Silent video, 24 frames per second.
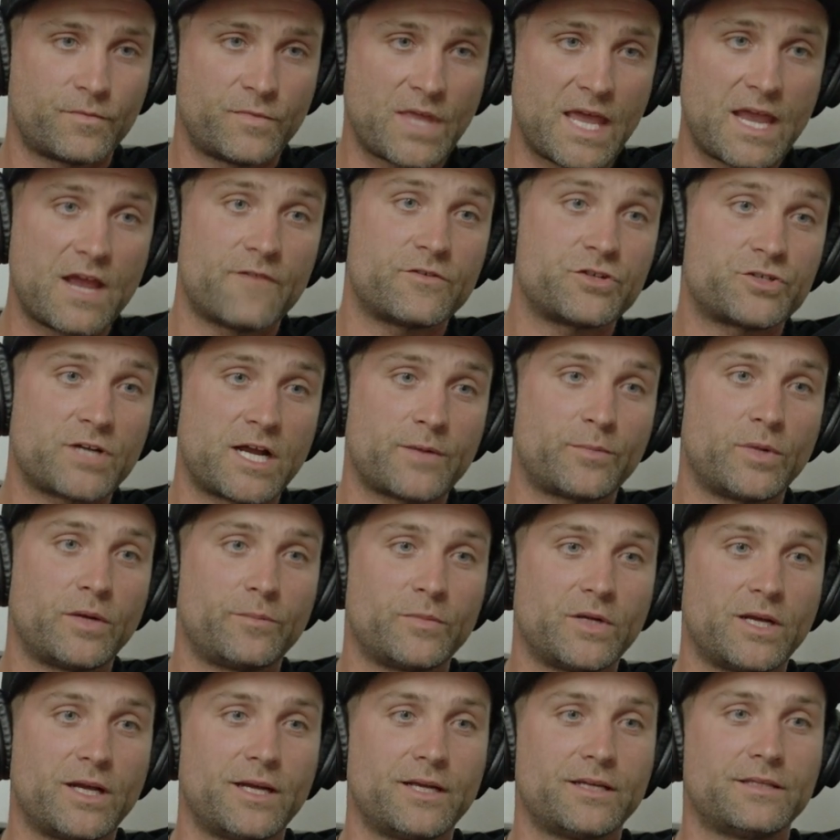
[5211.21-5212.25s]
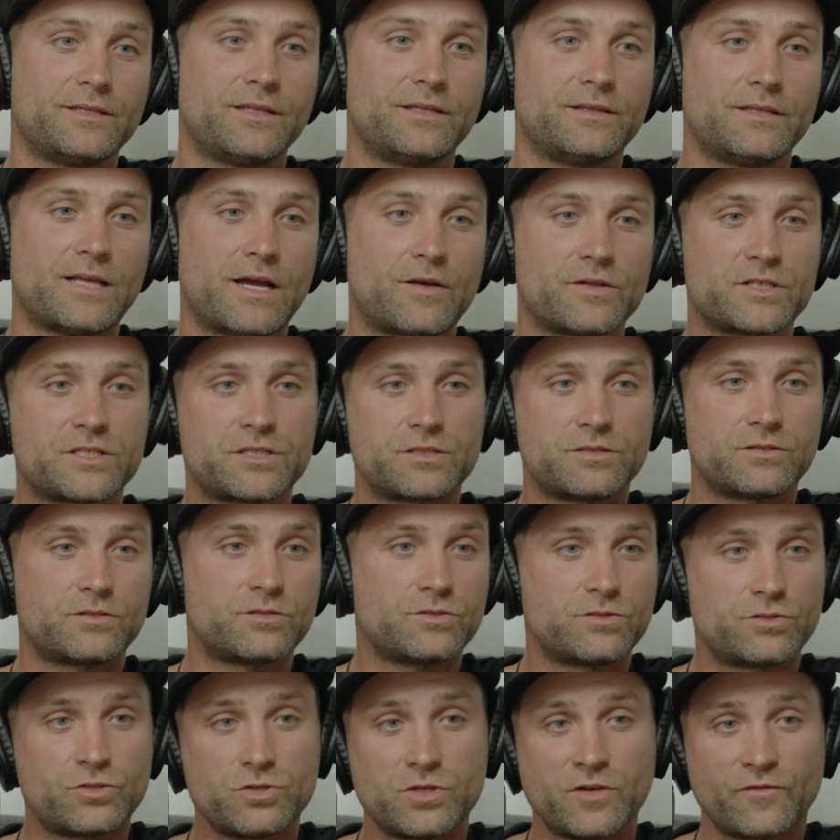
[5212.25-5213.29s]
they have a track prep guy. And then now it's
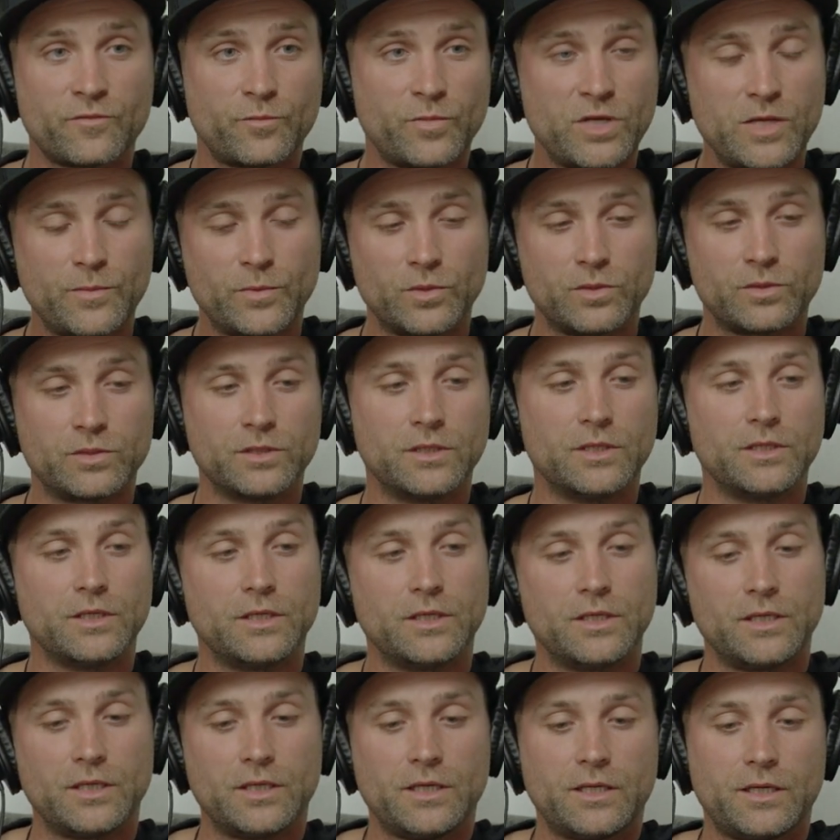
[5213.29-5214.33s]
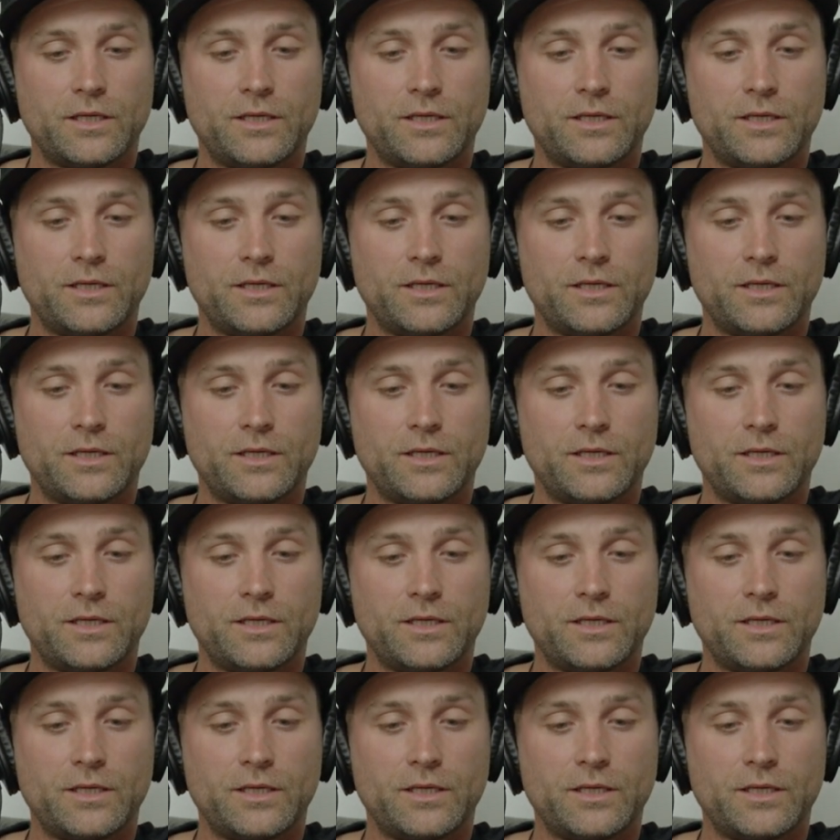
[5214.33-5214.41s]
two different people. Mm-hmm.